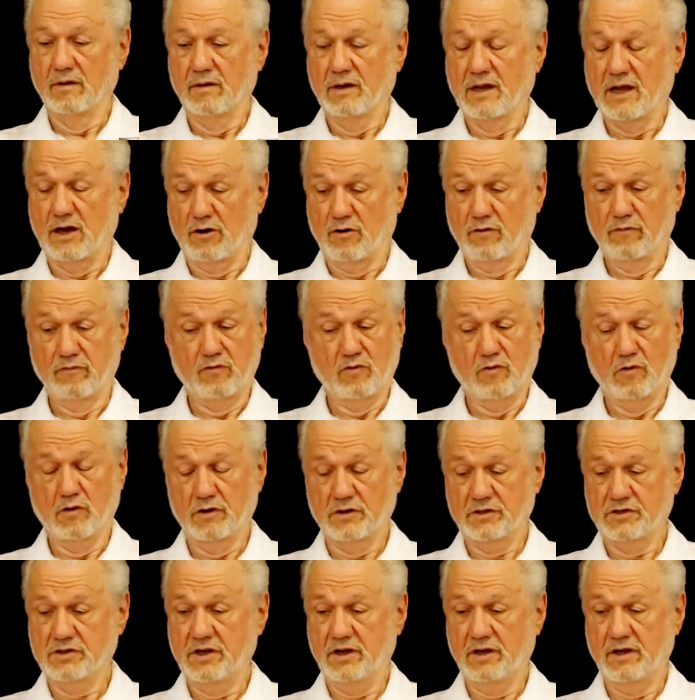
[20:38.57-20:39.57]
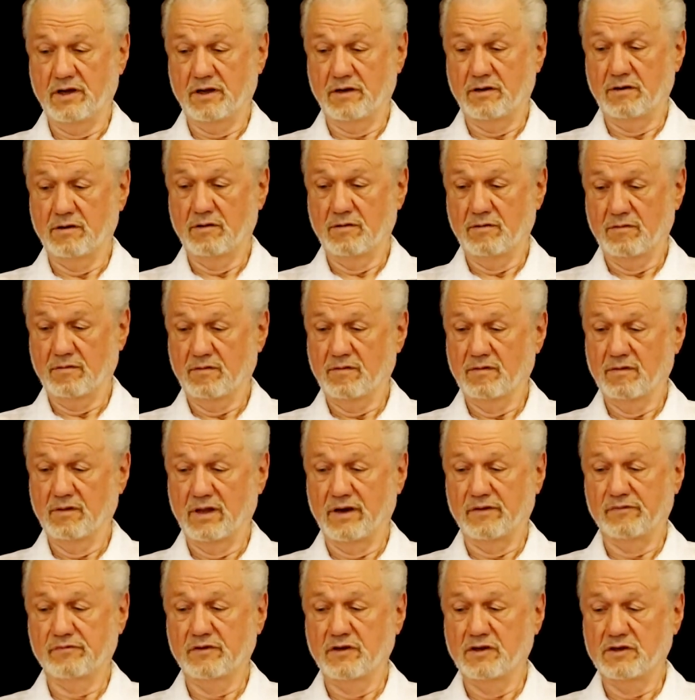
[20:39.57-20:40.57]
Now, of course, he had
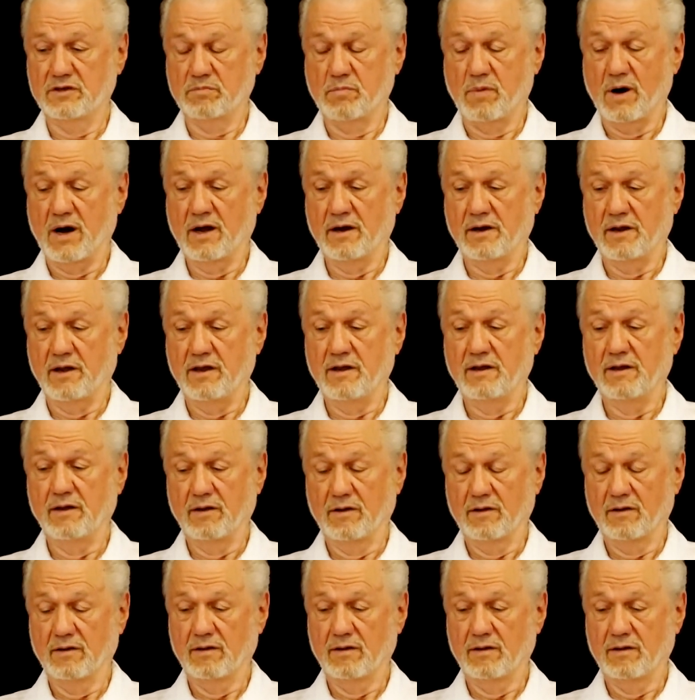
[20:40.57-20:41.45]
left his body,